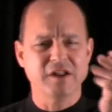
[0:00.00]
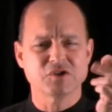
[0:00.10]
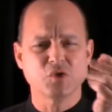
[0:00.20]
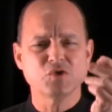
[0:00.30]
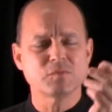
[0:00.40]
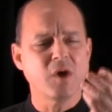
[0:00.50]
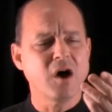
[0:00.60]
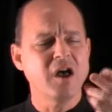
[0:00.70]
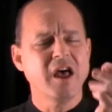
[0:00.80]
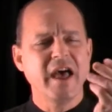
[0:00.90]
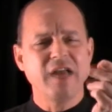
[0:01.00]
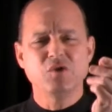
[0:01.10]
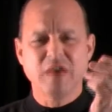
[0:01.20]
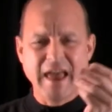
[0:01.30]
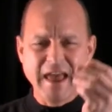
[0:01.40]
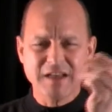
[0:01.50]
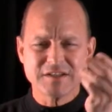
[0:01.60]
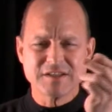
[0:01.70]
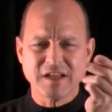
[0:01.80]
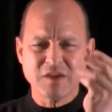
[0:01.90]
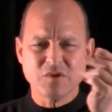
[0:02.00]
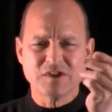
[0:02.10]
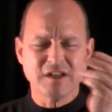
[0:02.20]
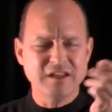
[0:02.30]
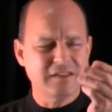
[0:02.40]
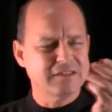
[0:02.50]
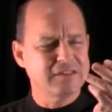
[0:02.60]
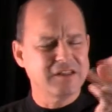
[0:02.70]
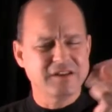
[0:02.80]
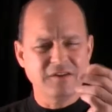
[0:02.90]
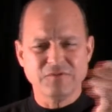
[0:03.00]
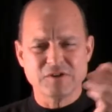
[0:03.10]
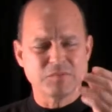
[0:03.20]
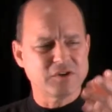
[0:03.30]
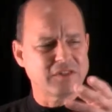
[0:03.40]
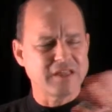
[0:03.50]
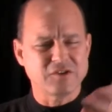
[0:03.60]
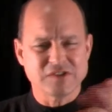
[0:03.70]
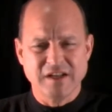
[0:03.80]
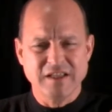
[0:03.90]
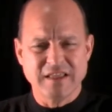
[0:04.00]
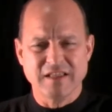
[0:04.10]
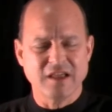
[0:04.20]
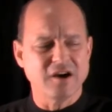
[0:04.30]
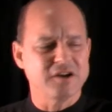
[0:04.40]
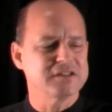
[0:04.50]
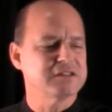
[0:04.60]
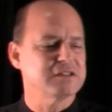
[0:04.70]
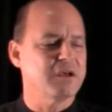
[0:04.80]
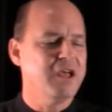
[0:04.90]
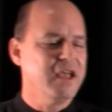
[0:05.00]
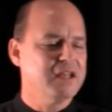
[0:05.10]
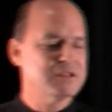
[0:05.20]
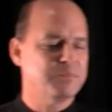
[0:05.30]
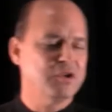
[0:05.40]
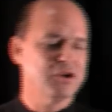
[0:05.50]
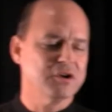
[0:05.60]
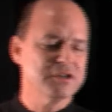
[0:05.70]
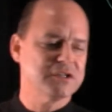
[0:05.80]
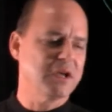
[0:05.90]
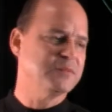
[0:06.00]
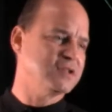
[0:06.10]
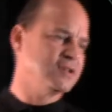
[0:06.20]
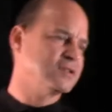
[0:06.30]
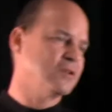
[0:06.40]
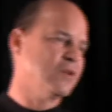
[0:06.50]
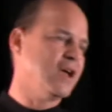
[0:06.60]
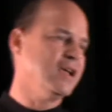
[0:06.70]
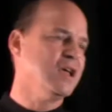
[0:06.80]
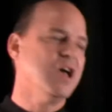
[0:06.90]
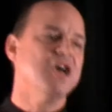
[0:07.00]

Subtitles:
It's so small, and you can't distinguish the difference, but that there's anything there. It's just it's a pure substance. Okay.